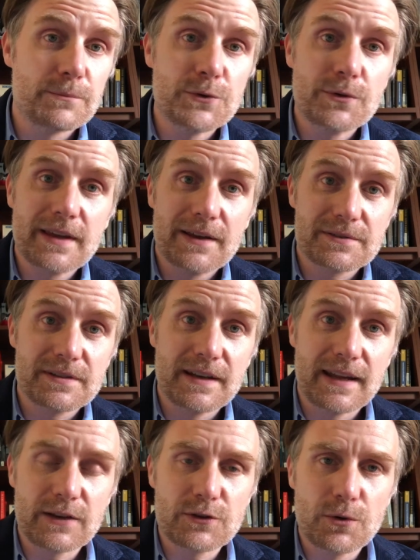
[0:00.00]

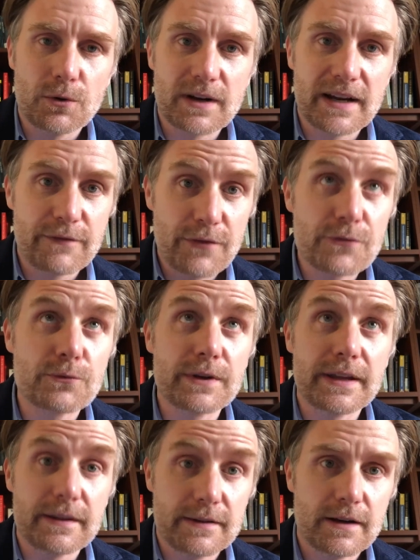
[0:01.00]
2008 tour. I have
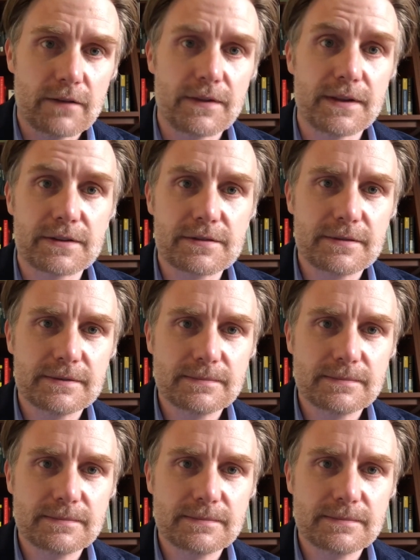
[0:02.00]
3 of these.